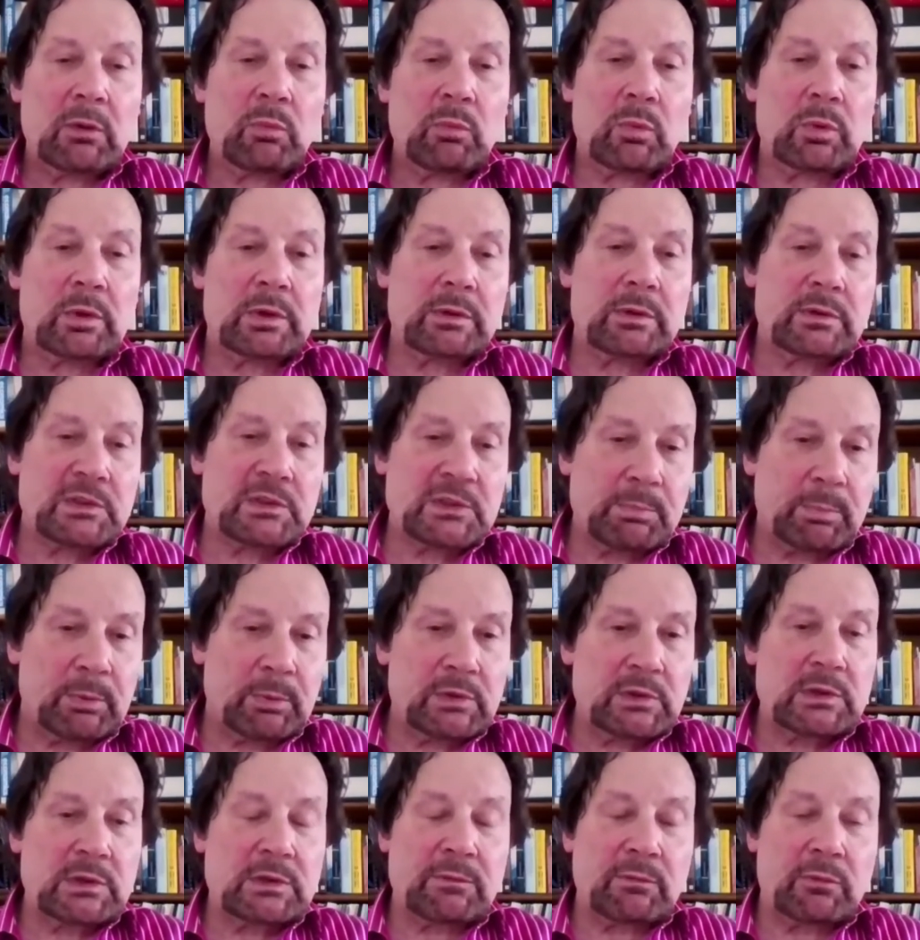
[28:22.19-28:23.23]
One of the
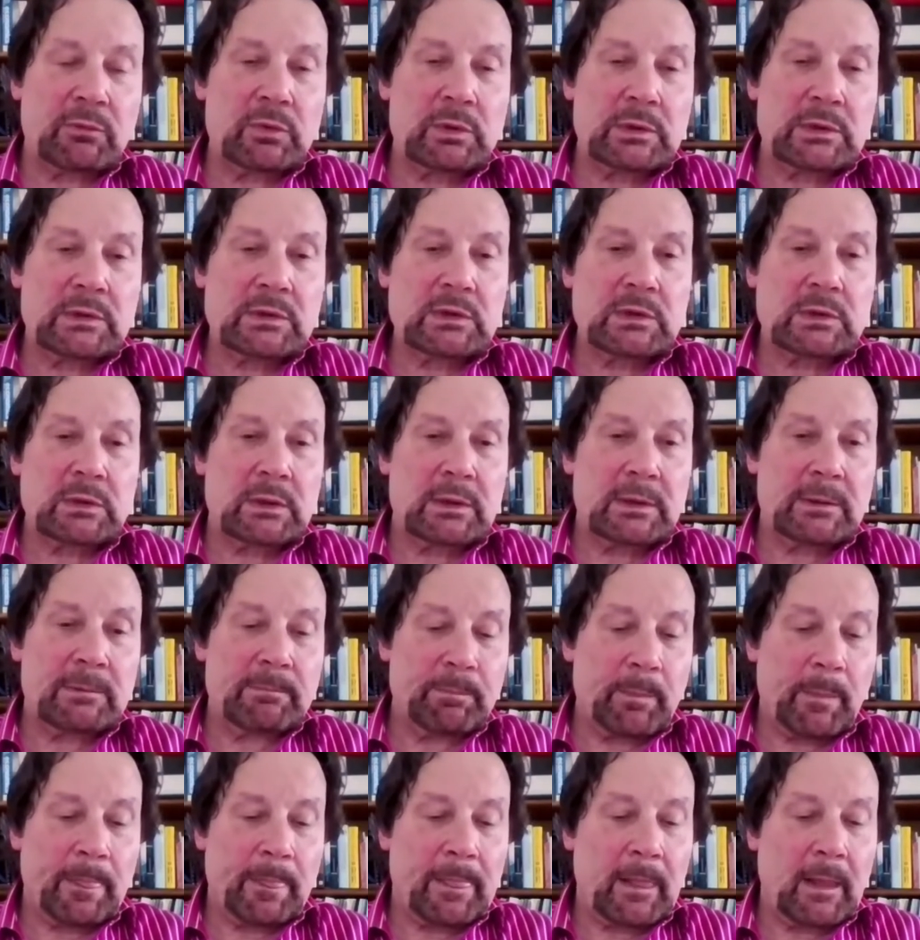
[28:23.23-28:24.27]
sponsors for this
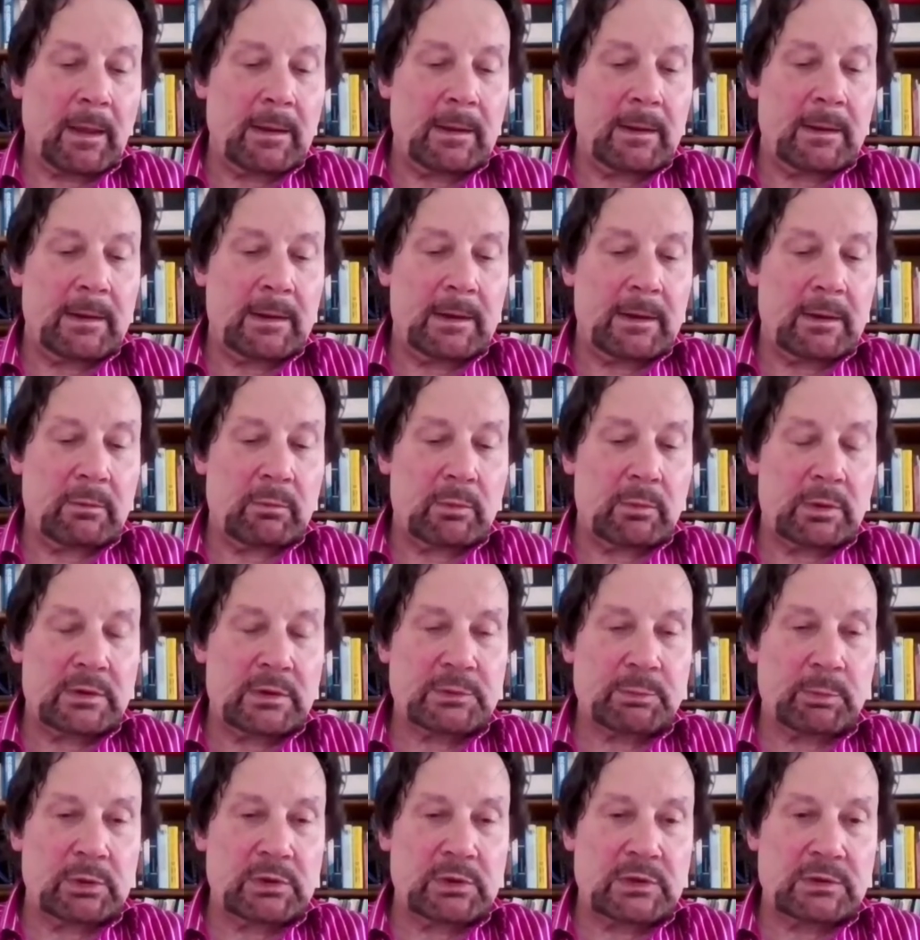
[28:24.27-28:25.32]
uh, one of the
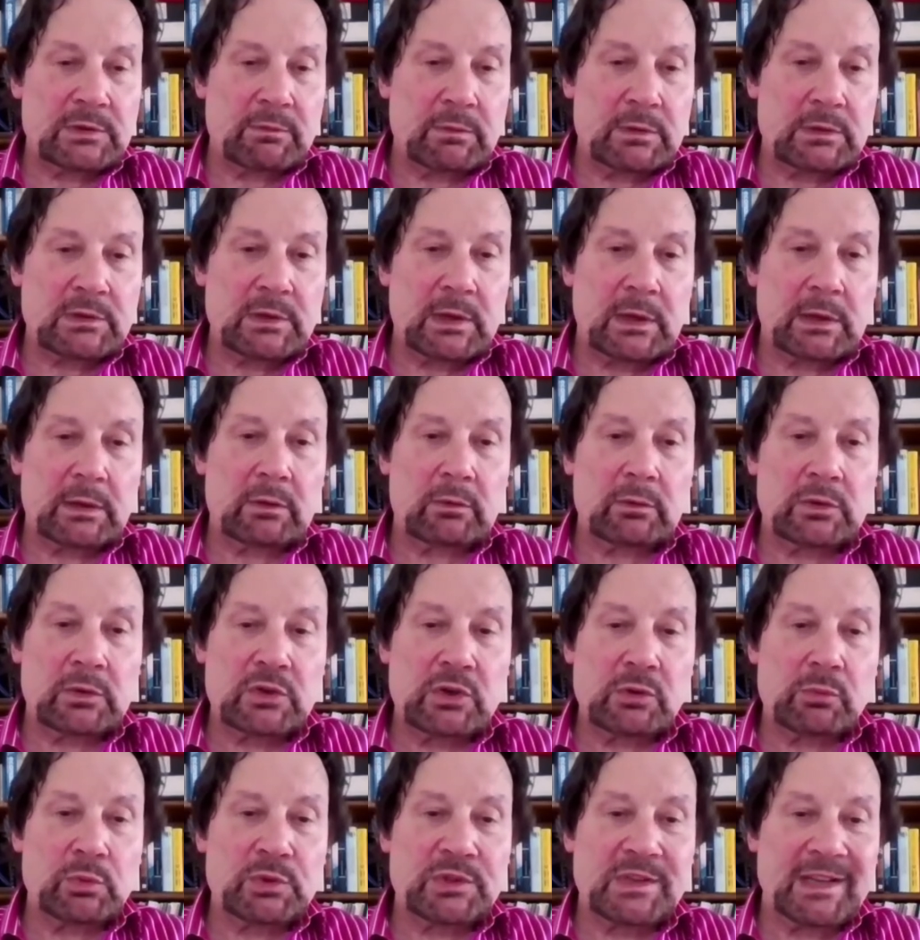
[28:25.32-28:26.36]
sponsors for this
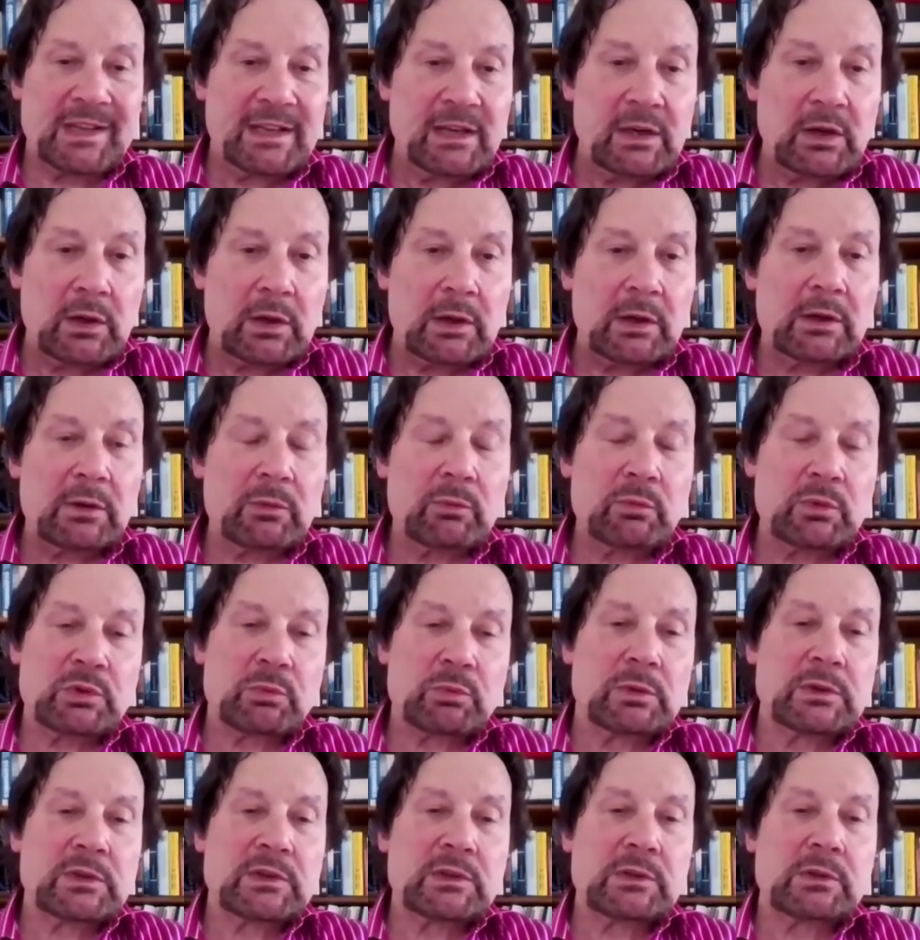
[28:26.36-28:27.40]
technology was India, which
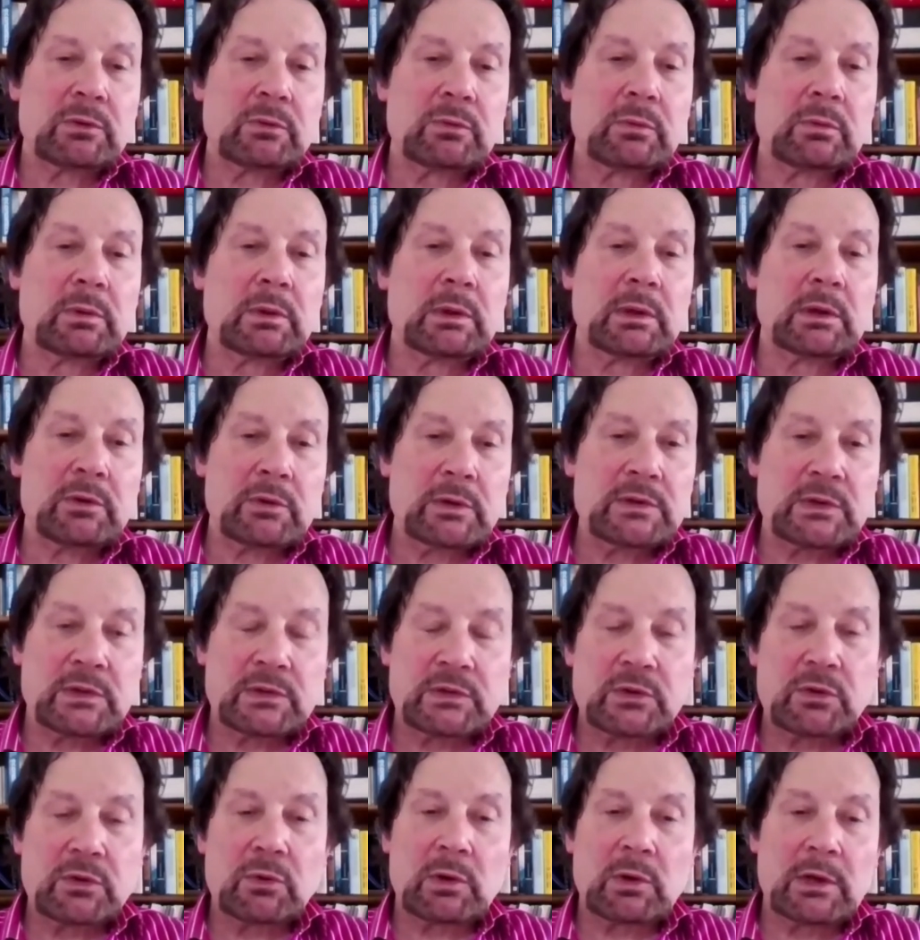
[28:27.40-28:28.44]
wants to increase
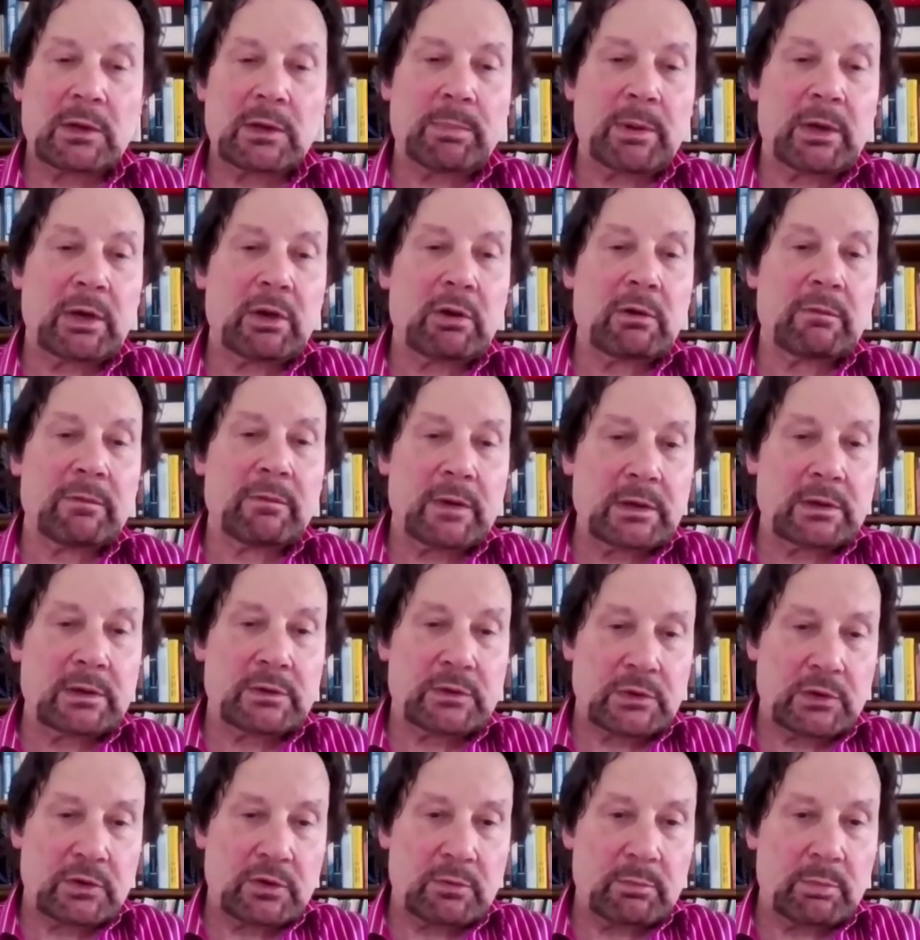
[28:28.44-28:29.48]
its nuclear power very
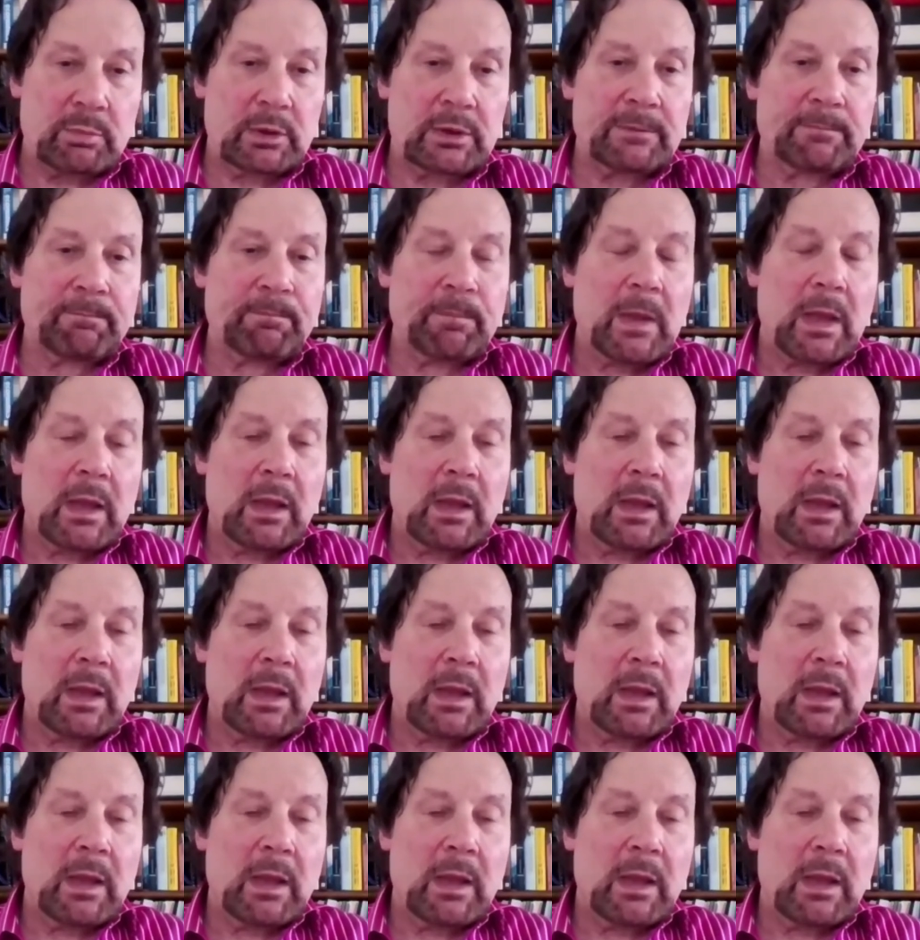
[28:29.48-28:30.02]
considerably.